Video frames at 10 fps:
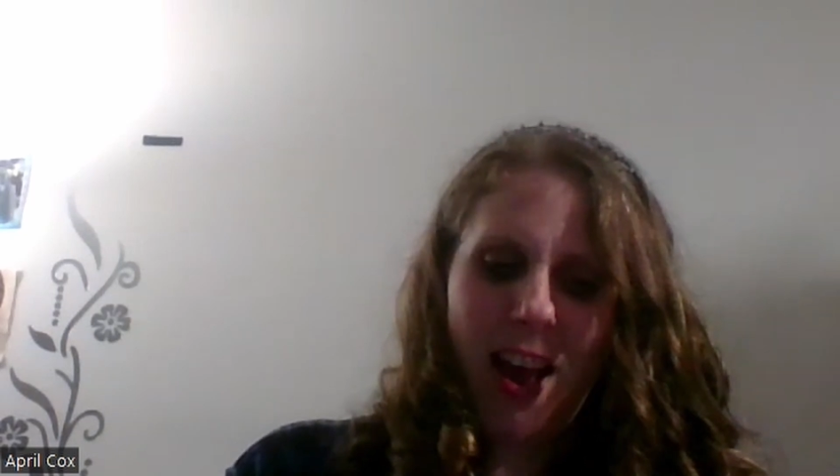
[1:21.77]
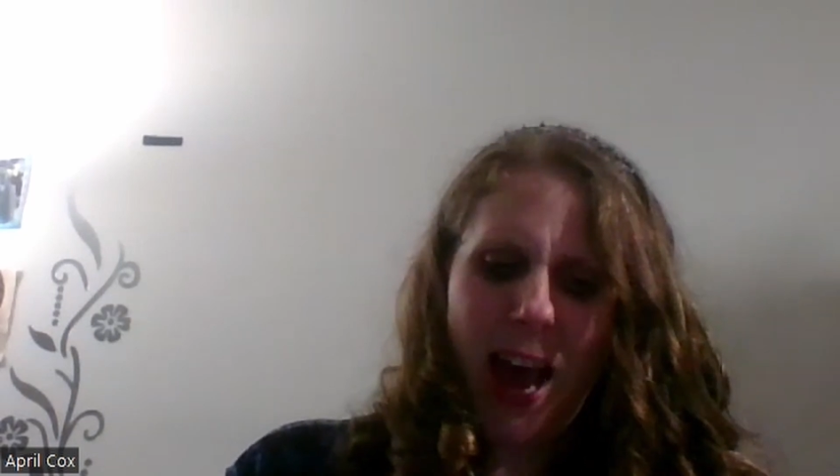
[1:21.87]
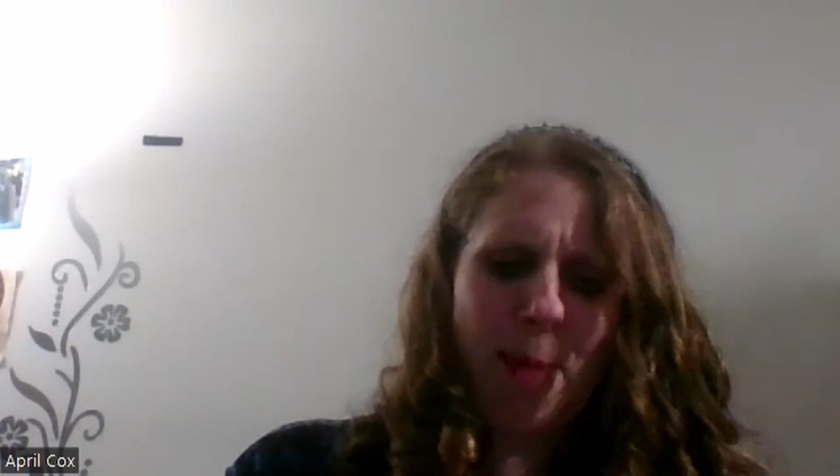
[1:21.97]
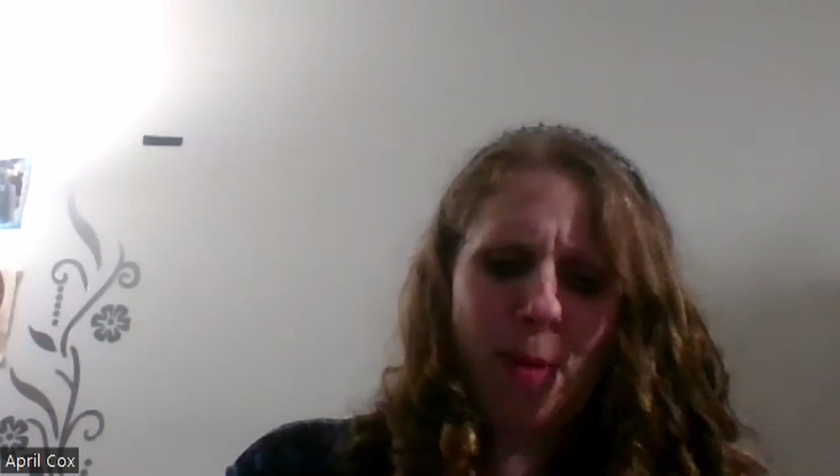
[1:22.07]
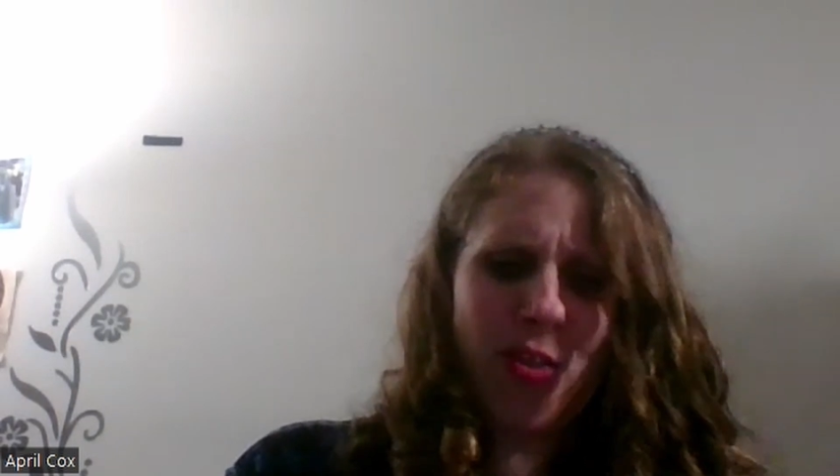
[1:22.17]

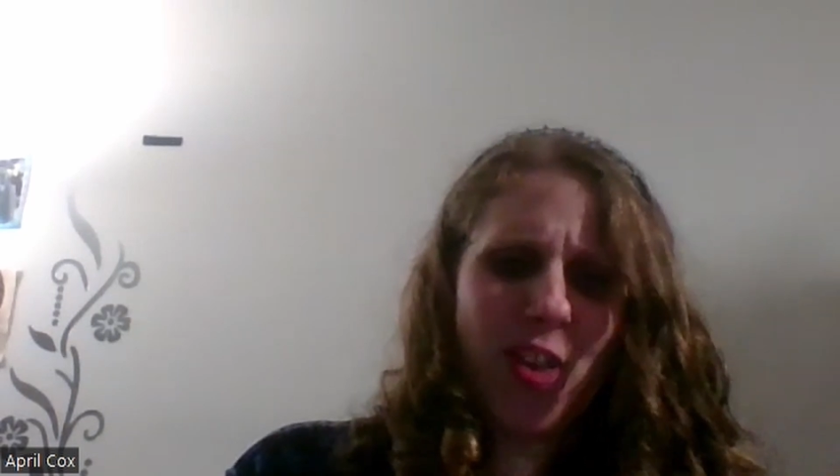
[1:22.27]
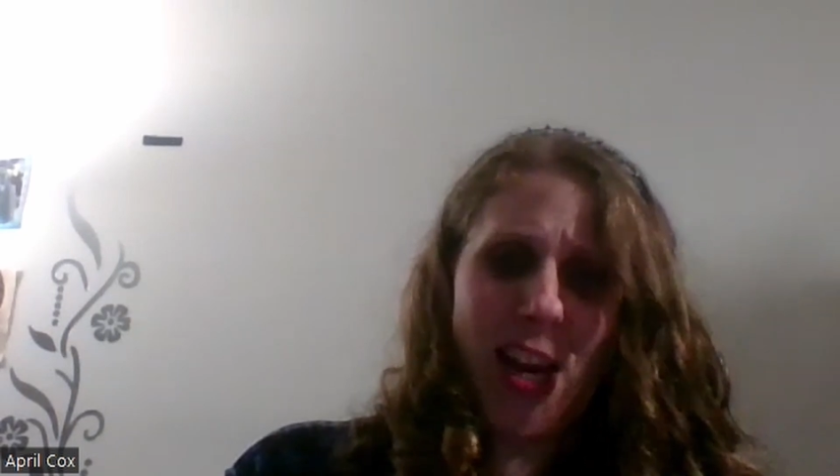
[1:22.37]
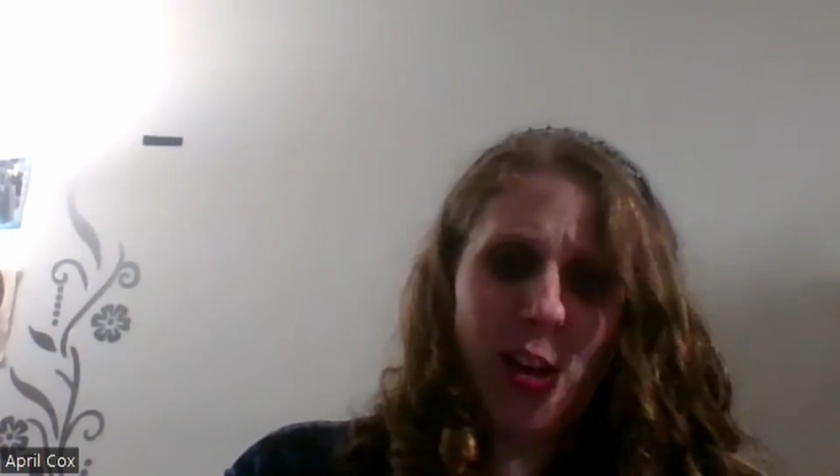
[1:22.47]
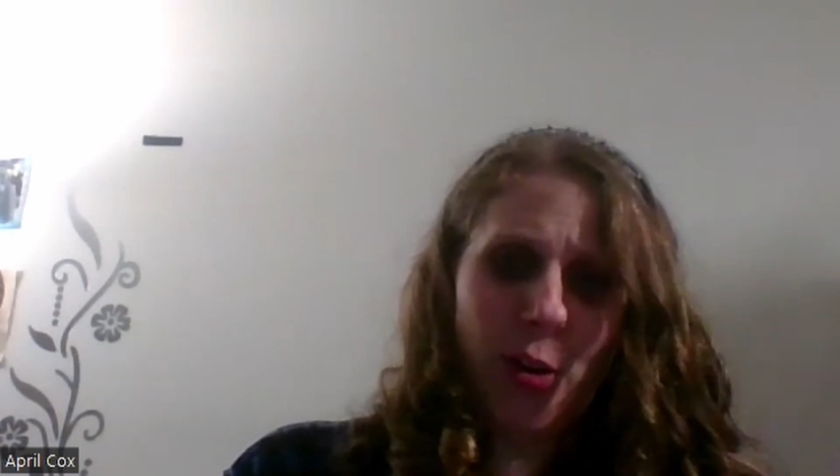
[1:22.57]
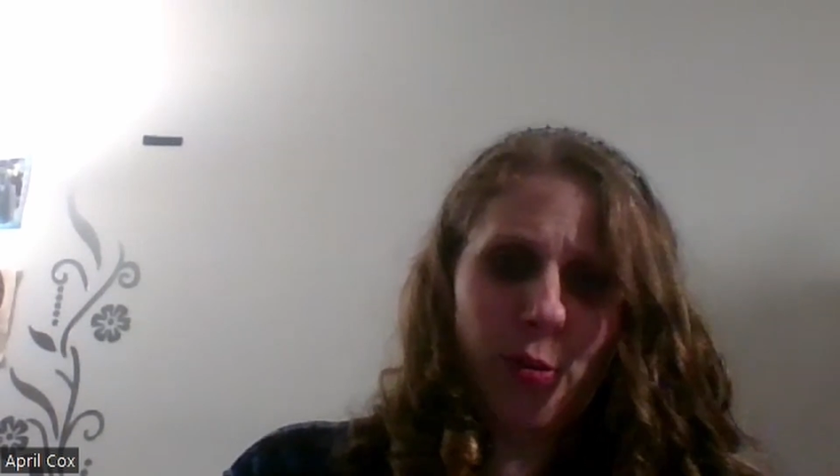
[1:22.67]
I bet they
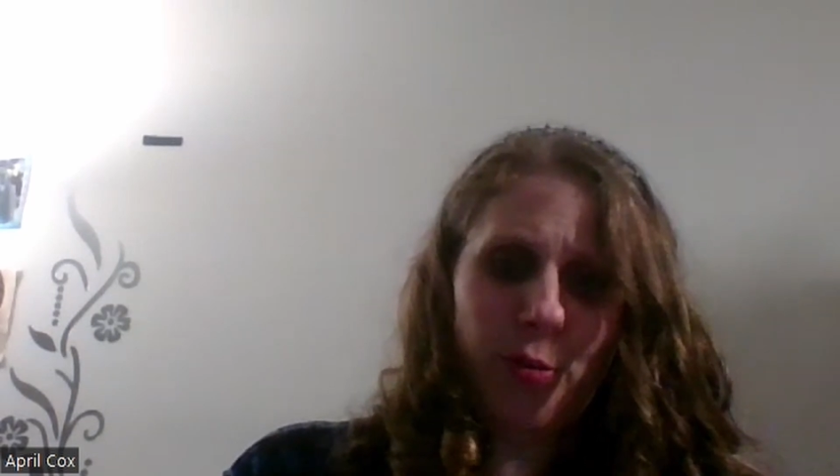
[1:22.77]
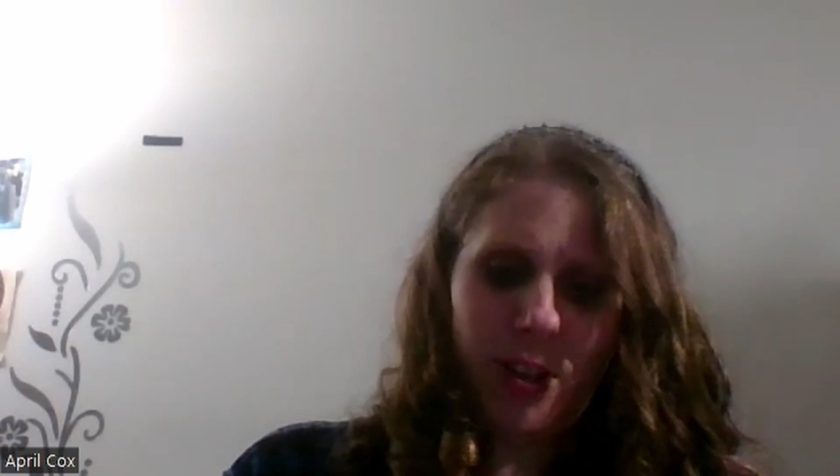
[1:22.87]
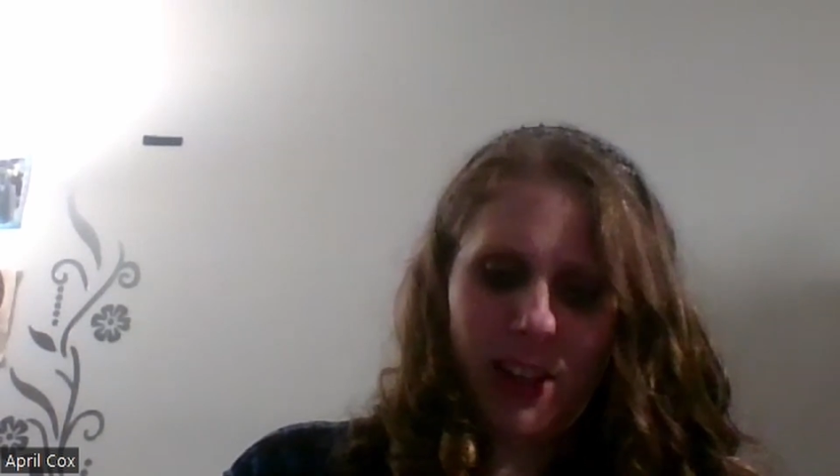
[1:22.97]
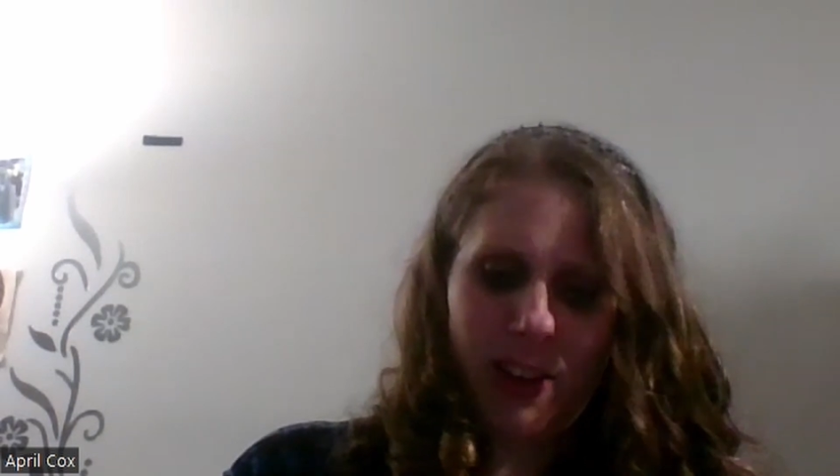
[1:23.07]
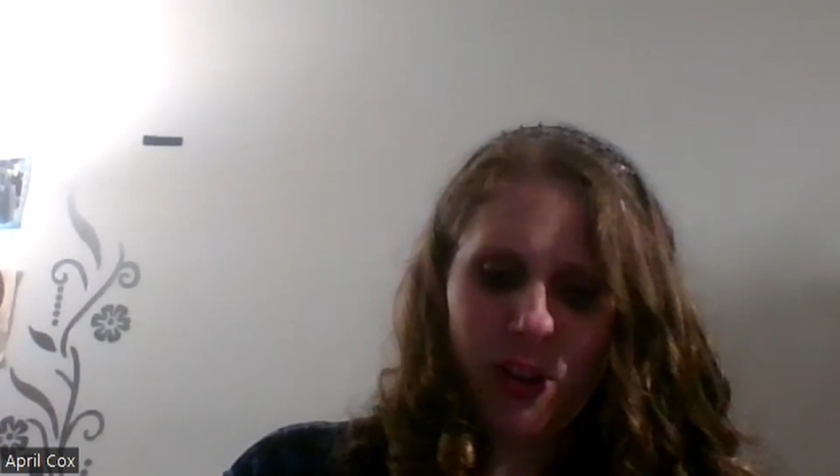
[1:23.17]
know who
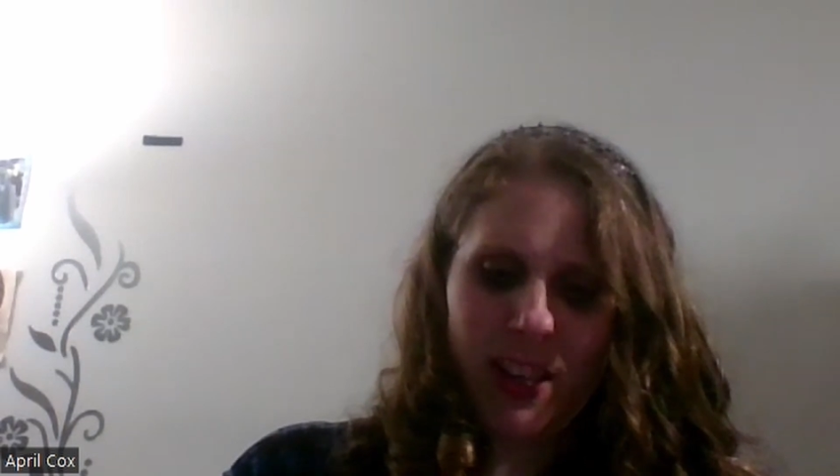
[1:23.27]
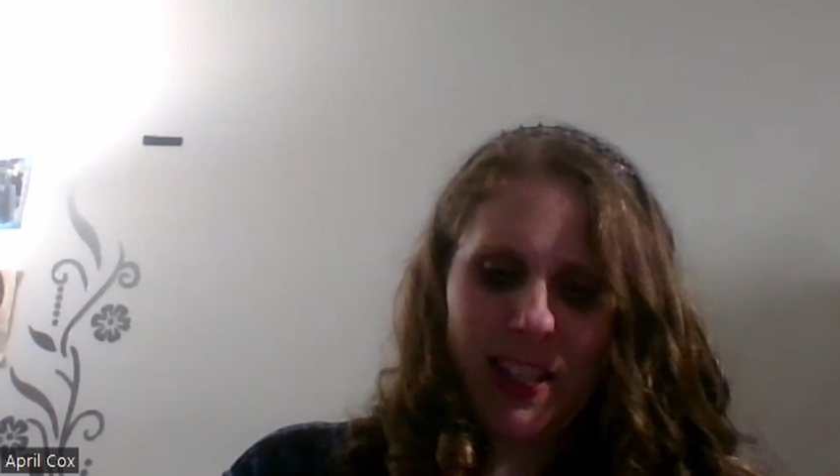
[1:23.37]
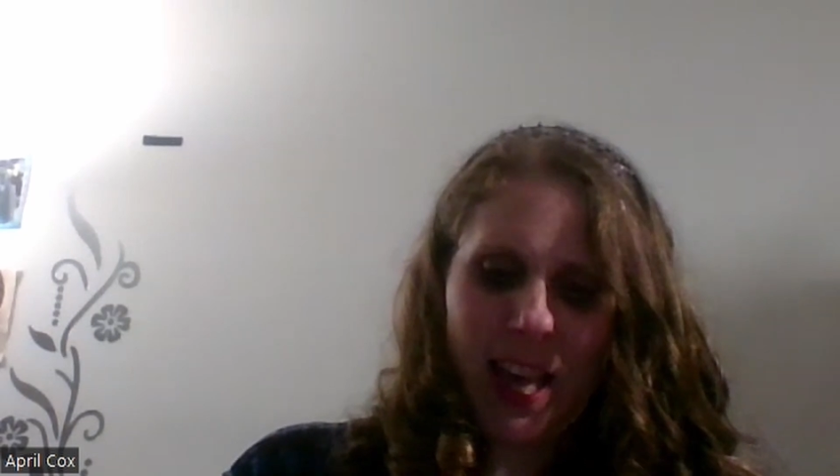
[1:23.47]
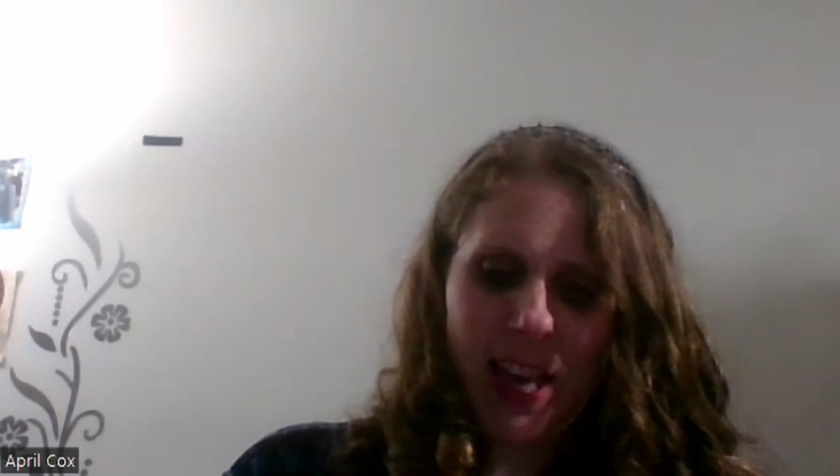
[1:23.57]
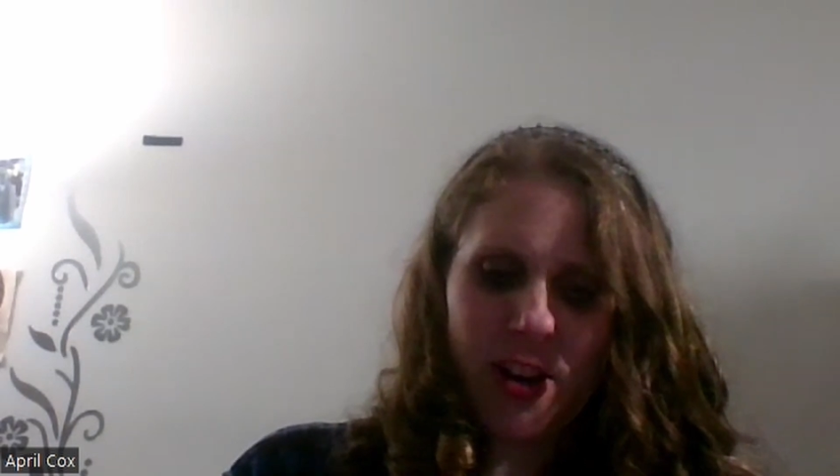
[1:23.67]
delivered this
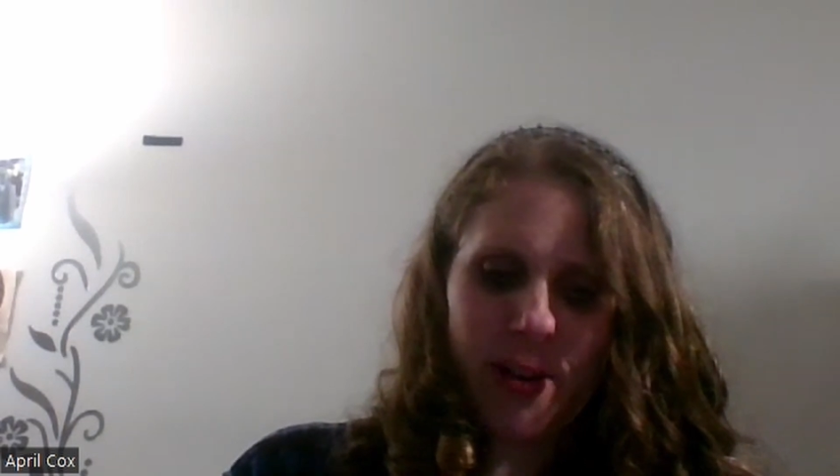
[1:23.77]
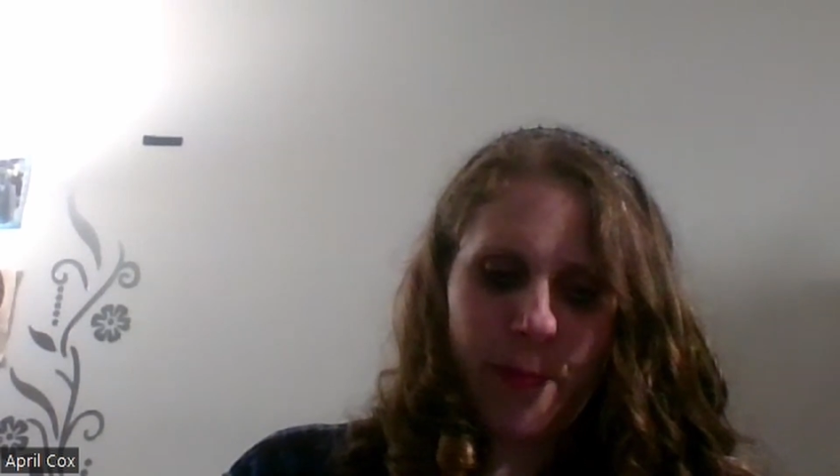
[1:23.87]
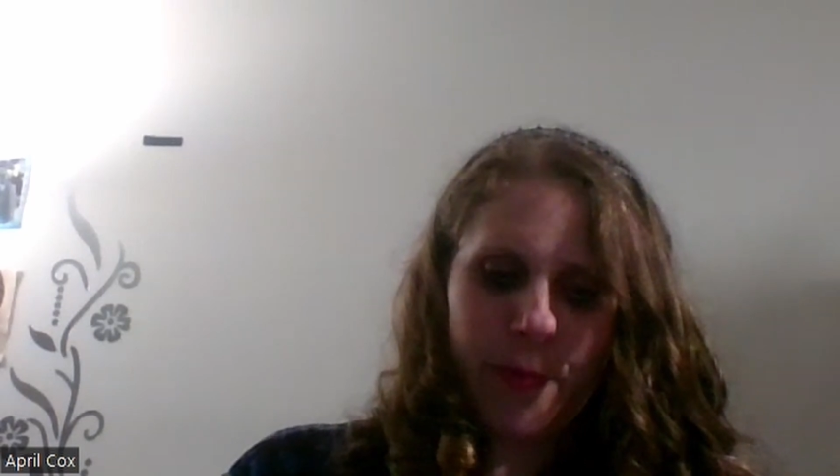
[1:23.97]
letter.